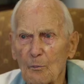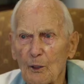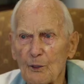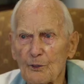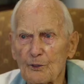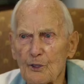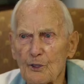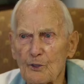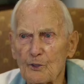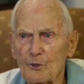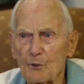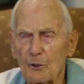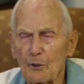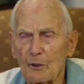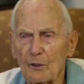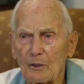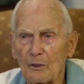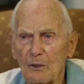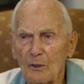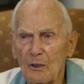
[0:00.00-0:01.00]
buses
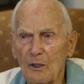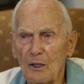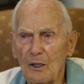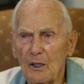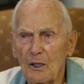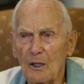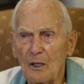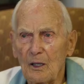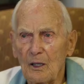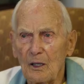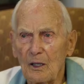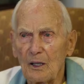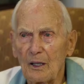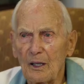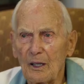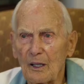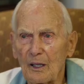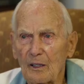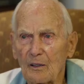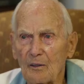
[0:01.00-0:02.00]
were
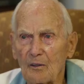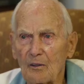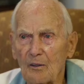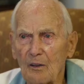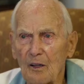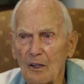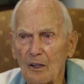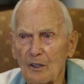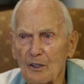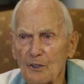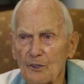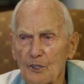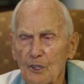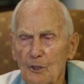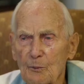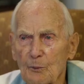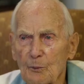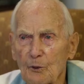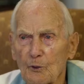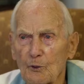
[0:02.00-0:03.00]
a heck of a lot of
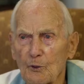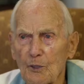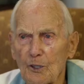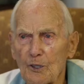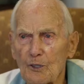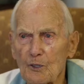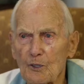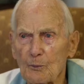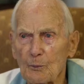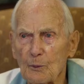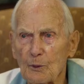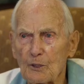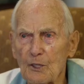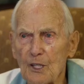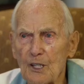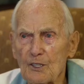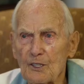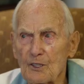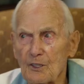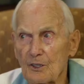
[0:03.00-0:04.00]
cheaper
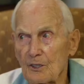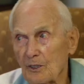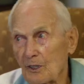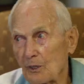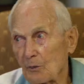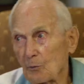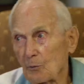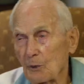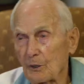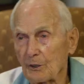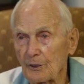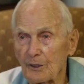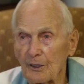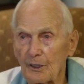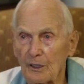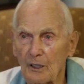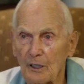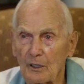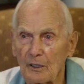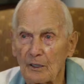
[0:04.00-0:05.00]
transportation than what
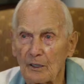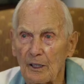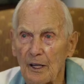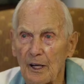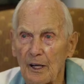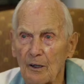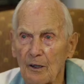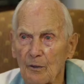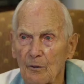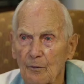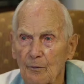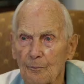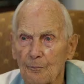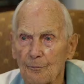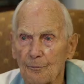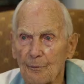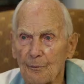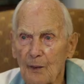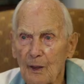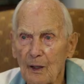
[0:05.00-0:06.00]
they are now.
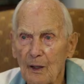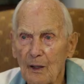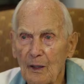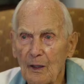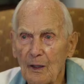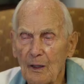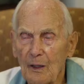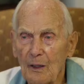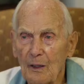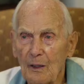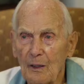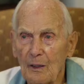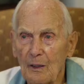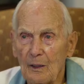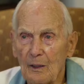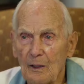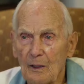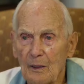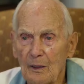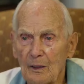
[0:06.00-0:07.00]

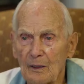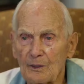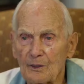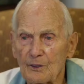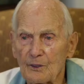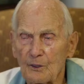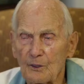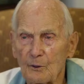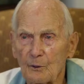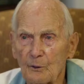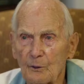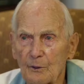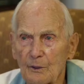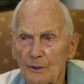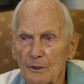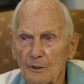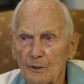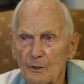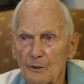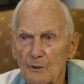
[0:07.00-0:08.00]
And so
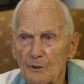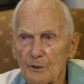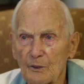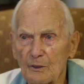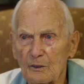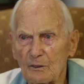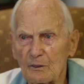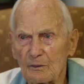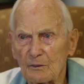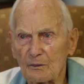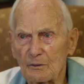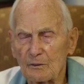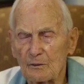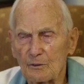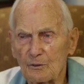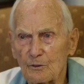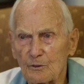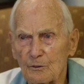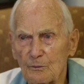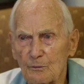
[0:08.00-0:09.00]
we used
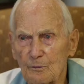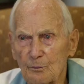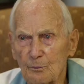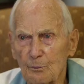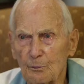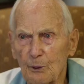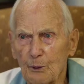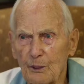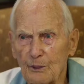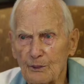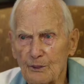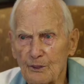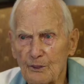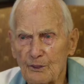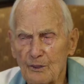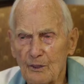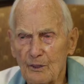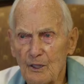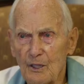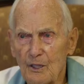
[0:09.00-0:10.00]
bus
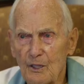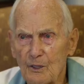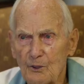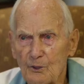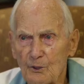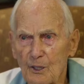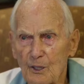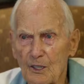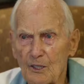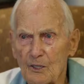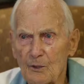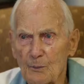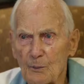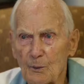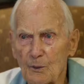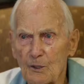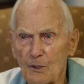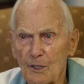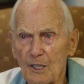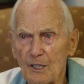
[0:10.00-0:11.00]

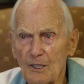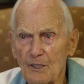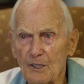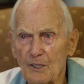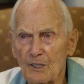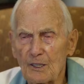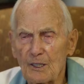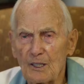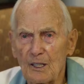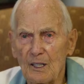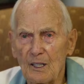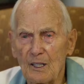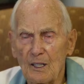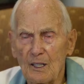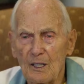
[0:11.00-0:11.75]
transportation.